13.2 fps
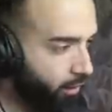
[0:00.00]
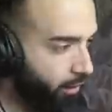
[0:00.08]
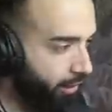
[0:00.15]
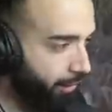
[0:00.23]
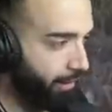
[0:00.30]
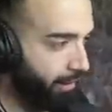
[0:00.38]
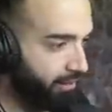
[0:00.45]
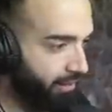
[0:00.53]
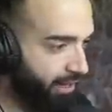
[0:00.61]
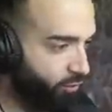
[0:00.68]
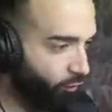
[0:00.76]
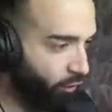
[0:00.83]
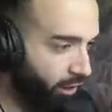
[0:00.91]
In today's
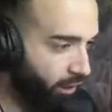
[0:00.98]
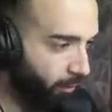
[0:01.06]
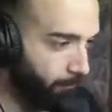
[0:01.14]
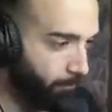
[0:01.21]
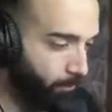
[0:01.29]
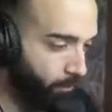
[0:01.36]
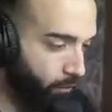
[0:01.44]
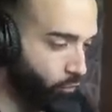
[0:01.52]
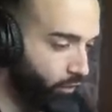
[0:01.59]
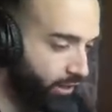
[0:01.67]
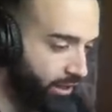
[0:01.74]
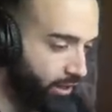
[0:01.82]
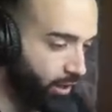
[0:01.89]
video,
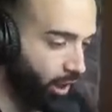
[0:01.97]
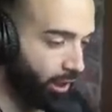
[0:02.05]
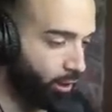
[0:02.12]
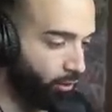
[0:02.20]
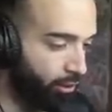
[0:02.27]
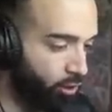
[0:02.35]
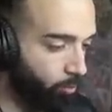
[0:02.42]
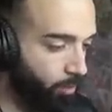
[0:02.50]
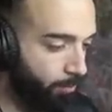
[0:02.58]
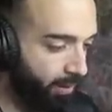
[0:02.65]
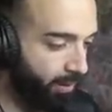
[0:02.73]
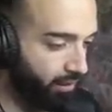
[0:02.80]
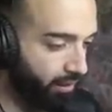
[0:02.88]
we are going to be
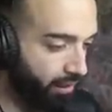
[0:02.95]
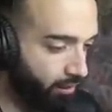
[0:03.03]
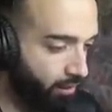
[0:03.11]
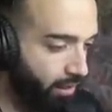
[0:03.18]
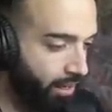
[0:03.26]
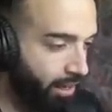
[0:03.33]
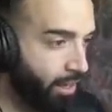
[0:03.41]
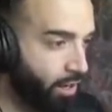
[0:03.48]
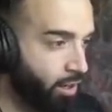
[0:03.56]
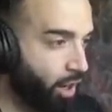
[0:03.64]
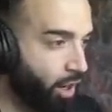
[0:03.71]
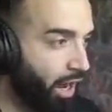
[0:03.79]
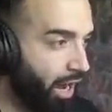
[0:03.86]
building
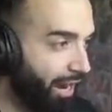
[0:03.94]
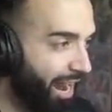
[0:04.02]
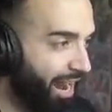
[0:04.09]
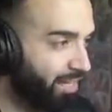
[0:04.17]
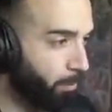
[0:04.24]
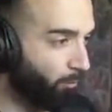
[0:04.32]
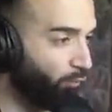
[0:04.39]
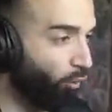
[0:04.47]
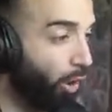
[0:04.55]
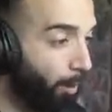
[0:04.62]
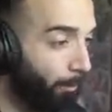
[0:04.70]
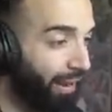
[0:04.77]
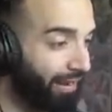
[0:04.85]
Odd Eyes
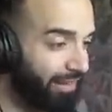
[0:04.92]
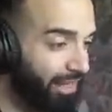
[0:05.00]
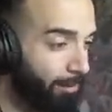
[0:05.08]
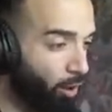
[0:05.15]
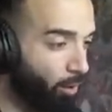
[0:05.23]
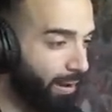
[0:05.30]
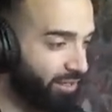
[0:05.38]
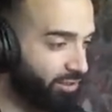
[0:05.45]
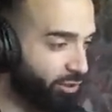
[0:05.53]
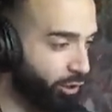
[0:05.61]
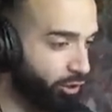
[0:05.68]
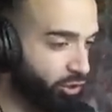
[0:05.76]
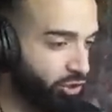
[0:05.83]
Performapal
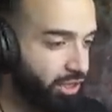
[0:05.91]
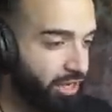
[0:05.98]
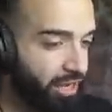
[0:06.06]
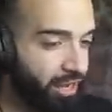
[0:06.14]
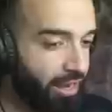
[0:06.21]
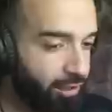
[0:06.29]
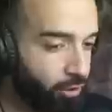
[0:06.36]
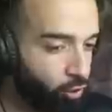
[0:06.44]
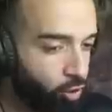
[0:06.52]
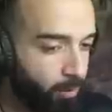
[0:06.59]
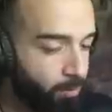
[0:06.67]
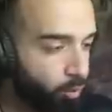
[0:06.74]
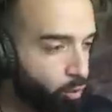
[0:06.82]
Libromancers. I know you might
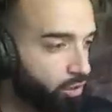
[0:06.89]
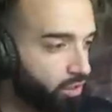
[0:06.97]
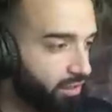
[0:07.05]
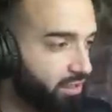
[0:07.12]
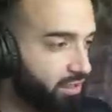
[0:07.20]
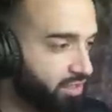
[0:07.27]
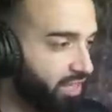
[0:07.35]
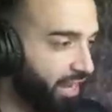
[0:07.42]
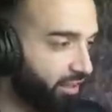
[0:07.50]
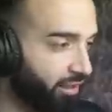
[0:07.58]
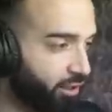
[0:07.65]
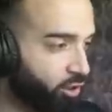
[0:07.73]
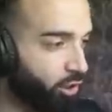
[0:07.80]
be looking at this deck like,
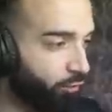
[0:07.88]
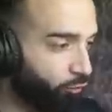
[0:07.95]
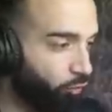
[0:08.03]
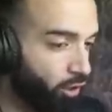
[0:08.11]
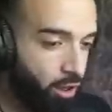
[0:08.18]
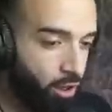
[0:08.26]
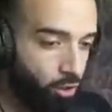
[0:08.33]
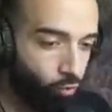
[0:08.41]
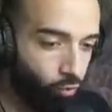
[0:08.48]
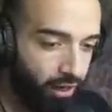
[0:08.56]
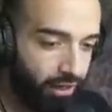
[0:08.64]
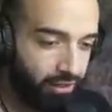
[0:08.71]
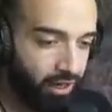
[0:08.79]
Trif,
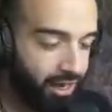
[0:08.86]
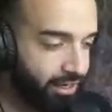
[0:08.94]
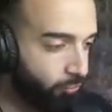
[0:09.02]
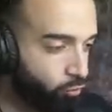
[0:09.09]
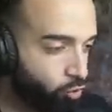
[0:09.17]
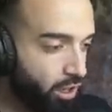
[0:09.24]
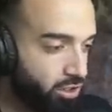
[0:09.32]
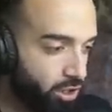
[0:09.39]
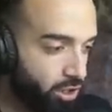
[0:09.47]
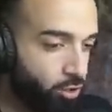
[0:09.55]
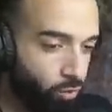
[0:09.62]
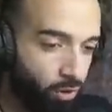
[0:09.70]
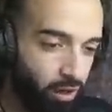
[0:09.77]
what kind of drugs are you
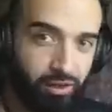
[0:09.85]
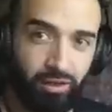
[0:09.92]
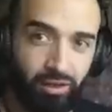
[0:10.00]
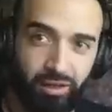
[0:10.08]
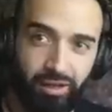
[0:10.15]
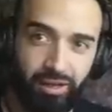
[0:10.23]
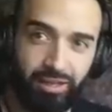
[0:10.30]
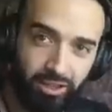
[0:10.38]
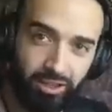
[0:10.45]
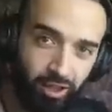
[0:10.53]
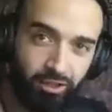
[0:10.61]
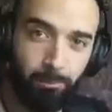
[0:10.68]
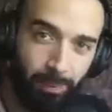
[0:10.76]
on? It's called
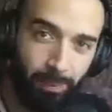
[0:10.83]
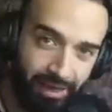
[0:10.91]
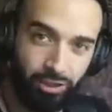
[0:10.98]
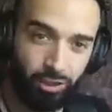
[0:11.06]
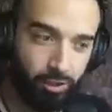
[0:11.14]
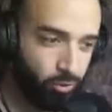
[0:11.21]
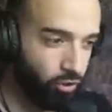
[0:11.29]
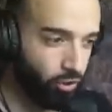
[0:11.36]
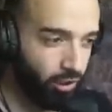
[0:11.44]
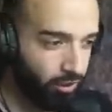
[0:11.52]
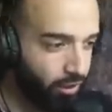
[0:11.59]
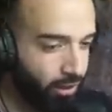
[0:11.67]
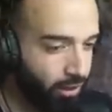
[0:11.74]
the Pendulum Drug,
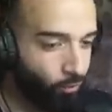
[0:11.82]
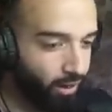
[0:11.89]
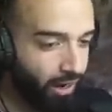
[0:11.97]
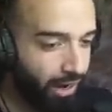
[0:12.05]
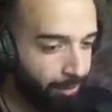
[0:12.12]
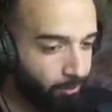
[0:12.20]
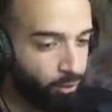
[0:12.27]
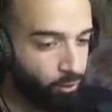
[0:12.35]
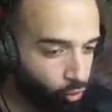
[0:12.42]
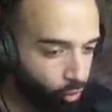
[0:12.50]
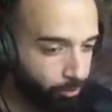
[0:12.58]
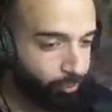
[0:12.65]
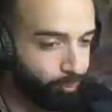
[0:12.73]
where I'm going to
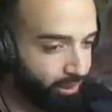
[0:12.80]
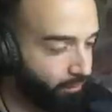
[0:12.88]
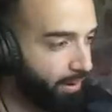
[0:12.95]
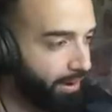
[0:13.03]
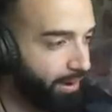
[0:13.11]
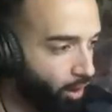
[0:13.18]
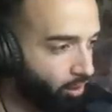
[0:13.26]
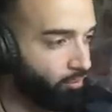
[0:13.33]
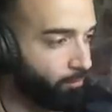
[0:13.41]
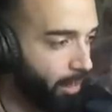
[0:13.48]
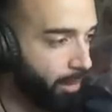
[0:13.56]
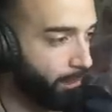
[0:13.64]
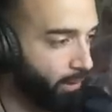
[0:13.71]
obliterate all of my
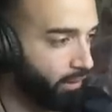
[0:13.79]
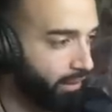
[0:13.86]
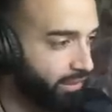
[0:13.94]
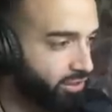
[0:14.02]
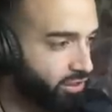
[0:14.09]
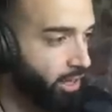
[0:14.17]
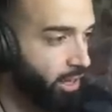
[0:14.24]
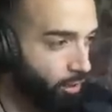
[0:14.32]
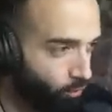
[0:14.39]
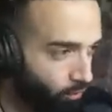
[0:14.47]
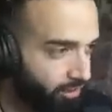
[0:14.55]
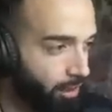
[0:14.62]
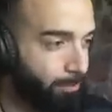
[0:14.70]
opponents with
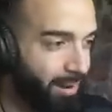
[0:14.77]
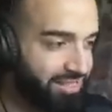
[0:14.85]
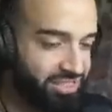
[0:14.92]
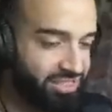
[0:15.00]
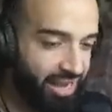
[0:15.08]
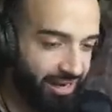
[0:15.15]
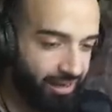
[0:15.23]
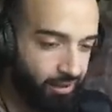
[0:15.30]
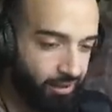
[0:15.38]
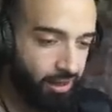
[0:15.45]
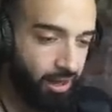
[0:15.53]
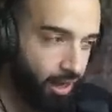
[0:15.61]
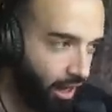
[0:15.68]
the best deck,
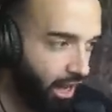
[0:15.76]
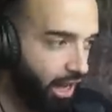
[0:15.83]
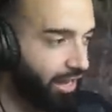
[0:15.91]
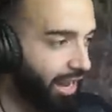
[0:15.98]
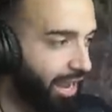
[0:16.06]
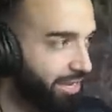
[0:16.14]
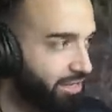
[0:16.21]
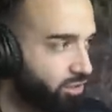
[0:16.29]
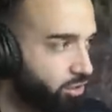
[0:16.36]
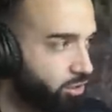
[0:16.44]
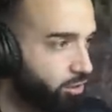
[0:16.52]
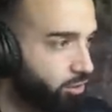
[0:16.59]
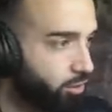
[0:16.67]
Odd Eyes
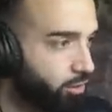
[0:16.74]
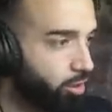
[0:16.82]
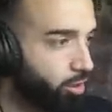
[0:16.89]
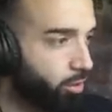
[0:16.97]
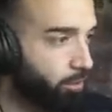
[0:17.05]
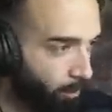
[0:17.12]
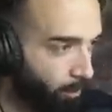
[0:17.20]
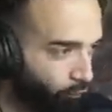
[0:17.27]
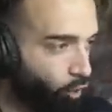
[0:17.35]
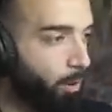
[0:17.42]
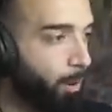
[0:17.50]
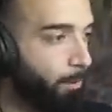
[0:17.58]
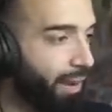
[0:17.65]

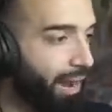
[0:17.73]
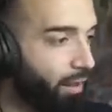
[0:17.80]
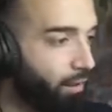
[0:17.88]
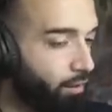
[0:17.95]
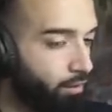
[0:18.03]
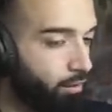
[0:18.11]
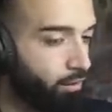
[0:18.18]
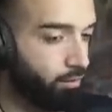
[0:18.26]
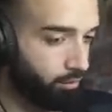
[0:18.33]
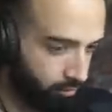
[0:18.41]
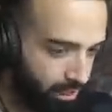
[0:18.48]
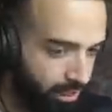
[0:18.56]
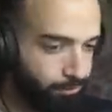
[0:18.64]
Performapal
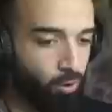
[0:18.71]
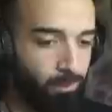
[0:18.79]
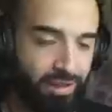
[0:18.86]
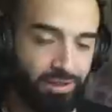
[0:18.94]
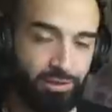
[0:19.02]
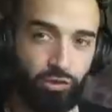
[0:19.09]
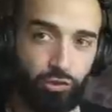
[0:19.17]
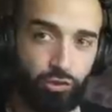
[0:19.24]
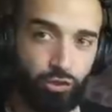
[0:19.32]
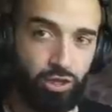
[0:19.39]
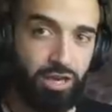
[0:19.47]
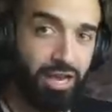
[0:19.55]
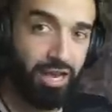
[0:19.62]
Libromancers.
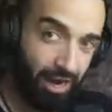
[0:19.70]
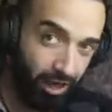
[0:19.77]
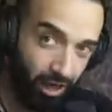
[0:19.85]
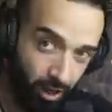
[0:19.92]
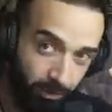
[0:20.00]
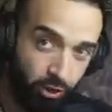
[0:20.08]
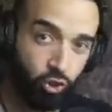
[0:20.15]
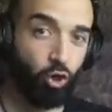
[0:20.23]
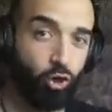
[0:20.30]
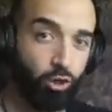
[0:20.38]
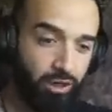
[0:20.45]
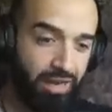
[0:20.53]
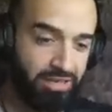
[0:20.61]
And I'm going to be showing you
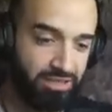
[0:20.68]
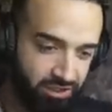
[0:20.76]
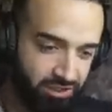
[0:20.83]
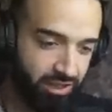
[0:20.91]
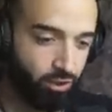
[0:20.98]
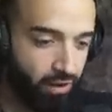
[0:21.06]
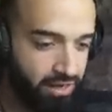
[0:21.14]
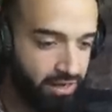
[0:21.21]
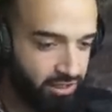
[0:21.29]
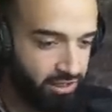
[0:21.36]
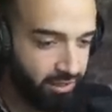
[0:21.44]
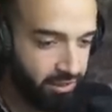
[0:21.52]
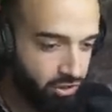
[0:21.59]
guys just how crazy it
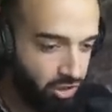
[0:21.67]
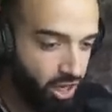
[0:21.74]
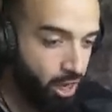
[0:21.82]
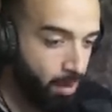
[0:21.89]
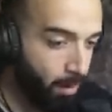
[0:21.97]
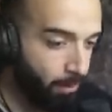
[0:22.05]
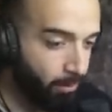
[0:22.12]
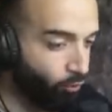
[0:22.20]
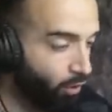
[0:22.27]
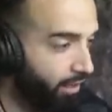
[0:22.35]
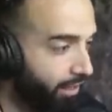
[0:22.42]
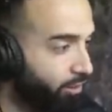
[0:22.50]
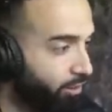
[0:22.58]
is. But before we get
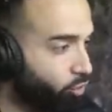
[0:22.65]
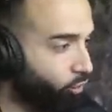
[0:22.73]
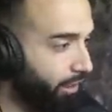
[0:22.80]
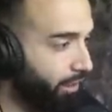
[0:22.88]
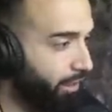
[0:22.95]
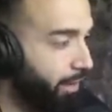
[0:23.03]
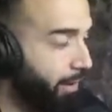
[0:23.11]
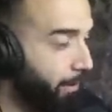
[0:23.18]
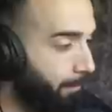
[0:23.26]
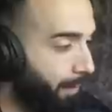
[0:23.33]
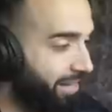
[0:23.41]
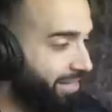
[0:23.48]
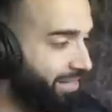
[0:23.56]
into it, my
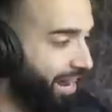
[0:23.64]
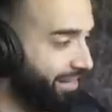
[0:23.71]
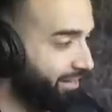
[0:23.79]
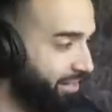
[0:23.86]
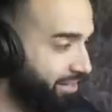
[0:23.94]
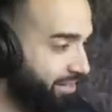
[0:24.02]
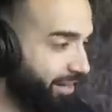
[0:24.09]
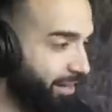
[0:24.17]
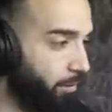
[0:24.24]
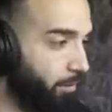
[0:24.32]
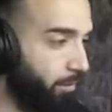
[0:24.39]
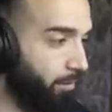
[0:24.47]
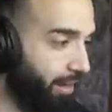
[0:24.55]
chat thinks they could
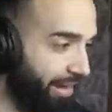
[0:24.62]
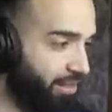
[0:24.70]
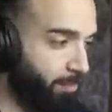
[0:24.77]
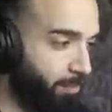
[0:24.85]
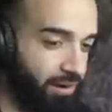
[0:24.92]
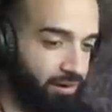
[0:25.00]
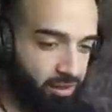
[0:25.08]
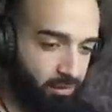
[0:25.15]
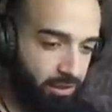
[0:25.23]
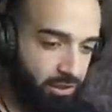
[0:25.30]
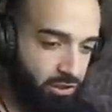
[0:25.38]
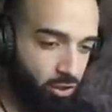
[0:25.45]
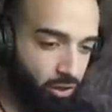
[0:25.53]
dance better than me.
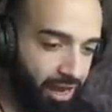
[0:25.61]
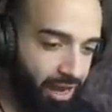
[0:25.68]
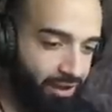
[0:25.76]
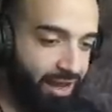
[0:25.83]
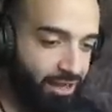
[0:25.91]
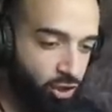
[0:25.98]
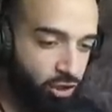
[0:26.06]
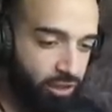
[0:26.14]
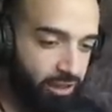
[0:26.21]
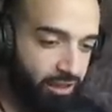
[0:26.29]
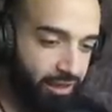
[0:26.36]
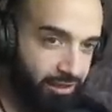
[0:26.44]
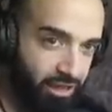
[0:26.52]
So I've actually
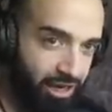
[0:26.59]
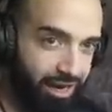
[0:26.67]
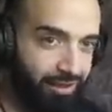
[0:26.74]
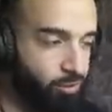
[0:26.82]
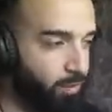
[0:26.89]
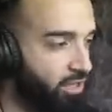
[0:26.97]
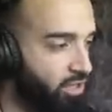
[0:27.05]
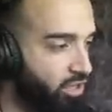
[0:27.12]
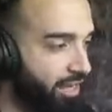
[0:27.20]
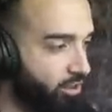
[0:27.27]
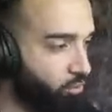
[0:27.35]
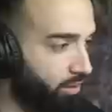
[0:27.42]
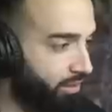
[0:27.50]
challenge my chat to
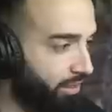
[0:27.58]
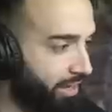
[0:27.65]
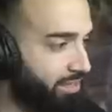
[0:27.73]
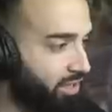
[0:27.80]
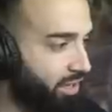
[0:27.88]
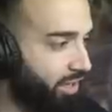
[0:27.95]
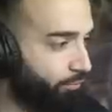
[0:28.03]
a dance off.